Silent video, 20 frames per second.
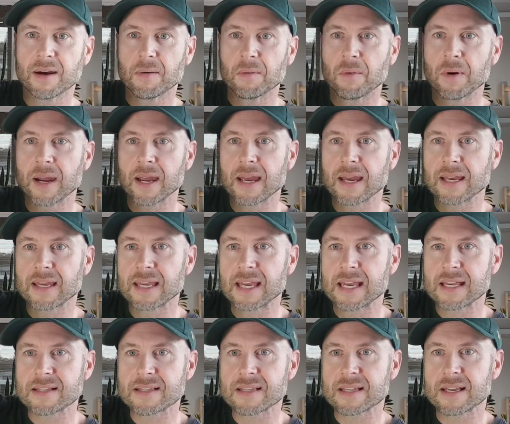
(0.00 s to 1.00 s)
where it
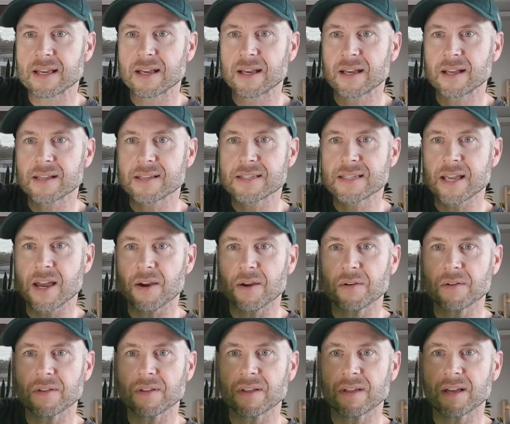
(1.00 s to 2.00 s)
gets
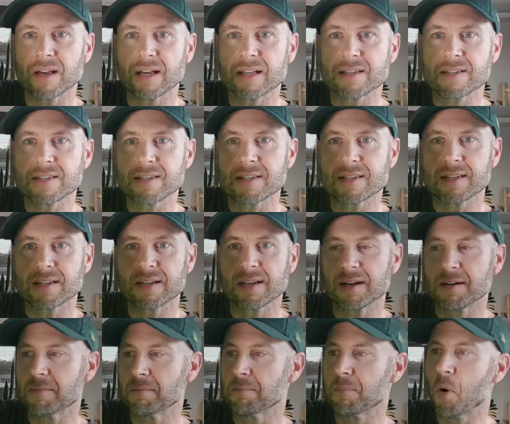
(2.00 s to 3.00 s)
so it's
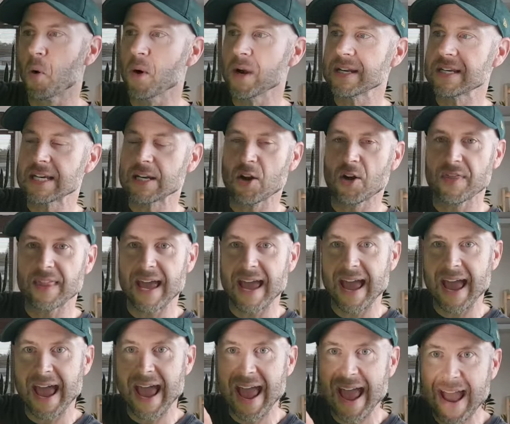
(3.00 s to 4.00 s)
pointing on the
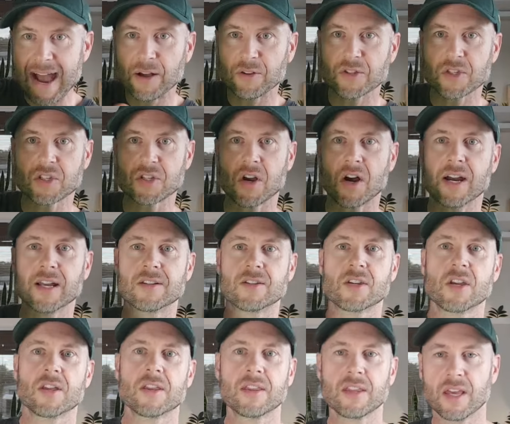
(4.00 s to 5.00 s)
outside.
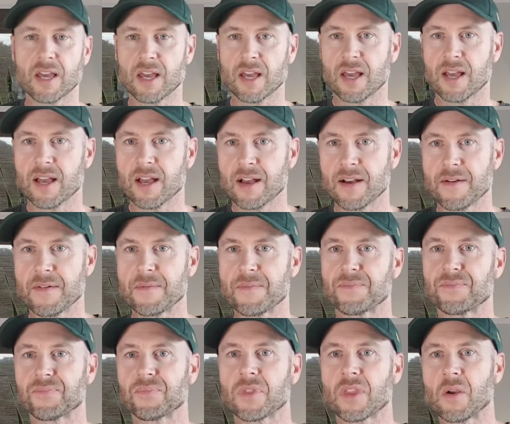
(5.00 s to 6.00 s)
So
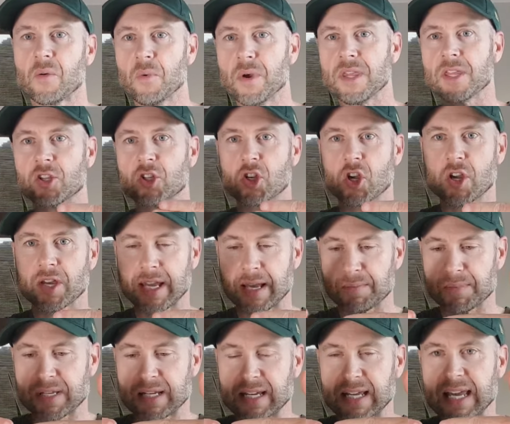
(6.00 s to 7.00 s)
where the shirt
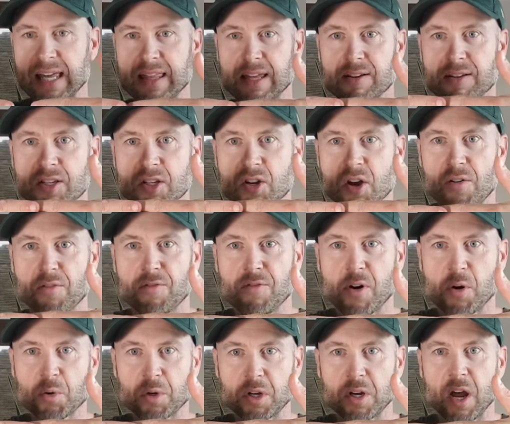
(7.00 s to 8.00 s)
comes together, it's not
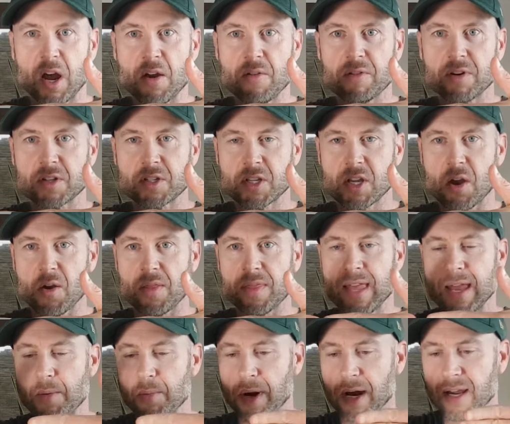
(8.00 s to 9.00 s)
folded over and sewn
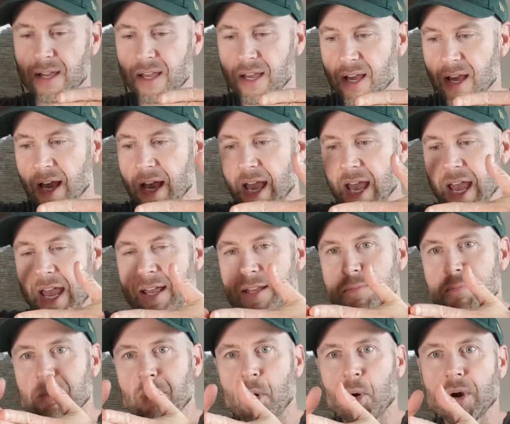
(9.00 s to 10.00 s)
that way.
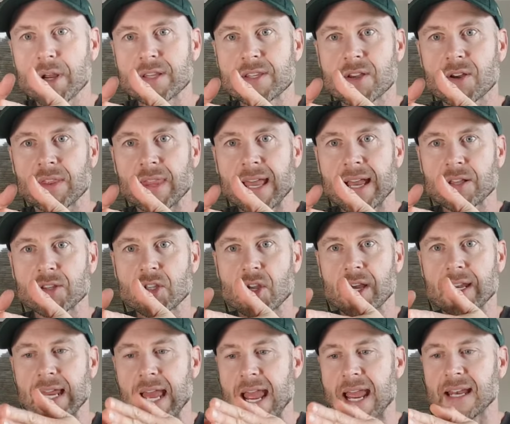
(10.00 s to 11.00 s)
It points on the
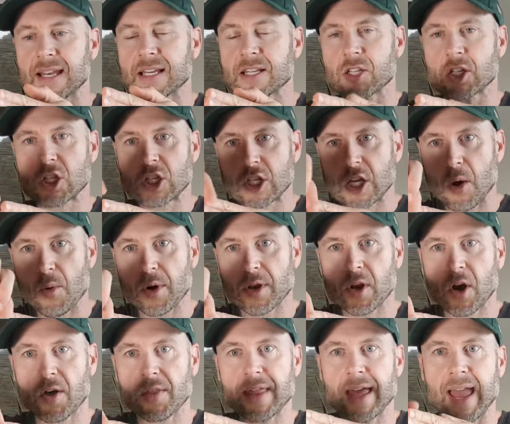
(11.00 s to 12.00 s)
outside, and it's sewn
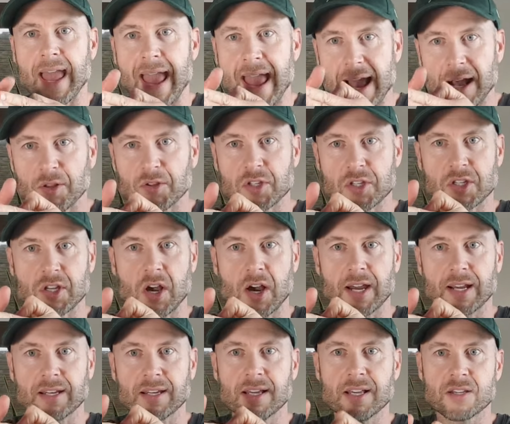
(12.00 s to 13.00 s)
on the
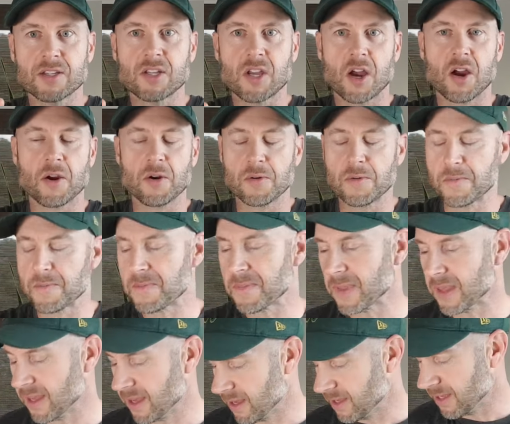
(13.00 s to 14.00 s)
outside. So
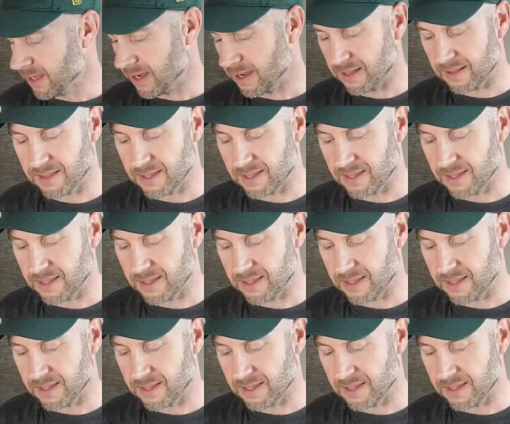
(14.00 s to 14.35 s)
yeah,